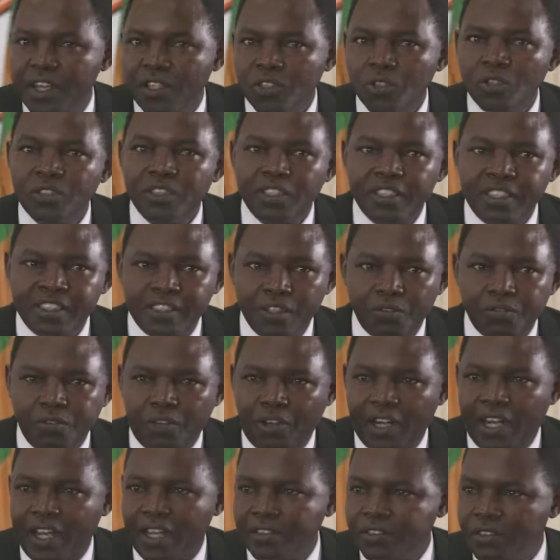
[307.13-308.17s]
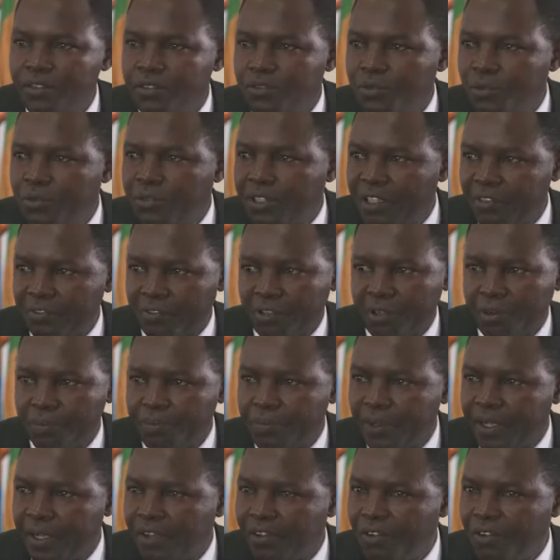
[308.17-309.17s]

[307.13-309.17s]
So it's easy for us to develop